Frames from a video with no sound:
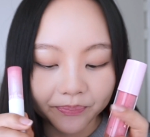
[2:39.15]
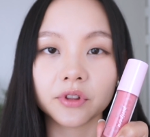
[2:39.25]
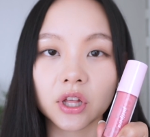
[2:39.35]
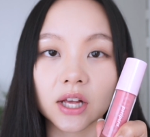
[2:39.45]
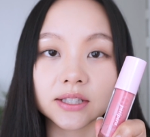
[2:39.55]
For
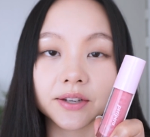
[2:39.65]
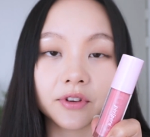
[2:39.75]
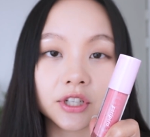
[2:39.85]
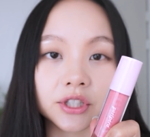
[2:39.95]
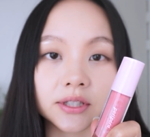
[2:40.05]
the glossy
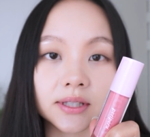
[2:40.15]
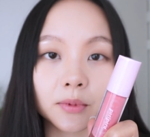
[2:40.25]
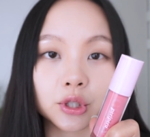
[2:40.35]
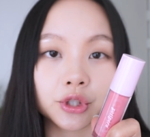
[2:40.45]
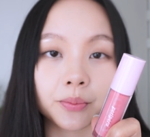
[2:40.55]
finish, it's
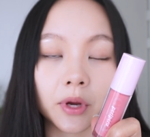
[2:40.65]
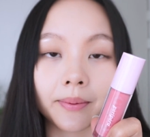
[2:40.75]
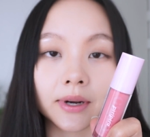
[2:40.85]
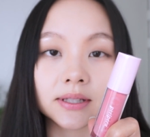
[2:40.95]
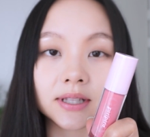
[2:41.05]
similar to
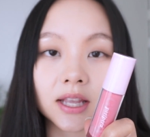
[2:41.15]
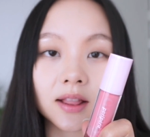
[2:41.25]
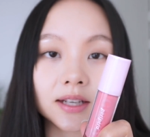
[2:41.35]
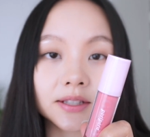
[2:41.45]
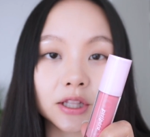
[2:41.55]
Peripera's Ink
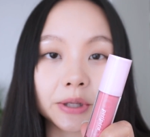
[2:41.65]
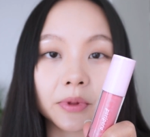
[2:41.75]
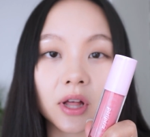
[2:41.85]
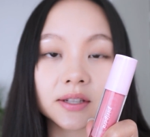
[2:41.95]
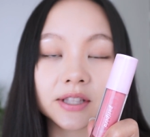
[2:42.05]
Glasting Lip
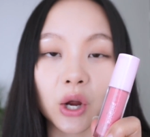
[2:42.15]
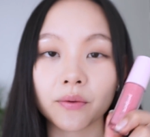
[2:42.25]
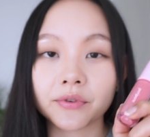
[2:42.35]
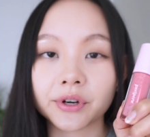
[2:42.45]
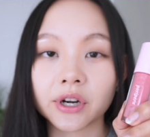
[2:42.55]
Gloss.
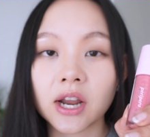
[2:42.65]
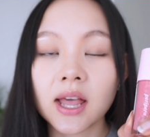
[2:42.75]
However,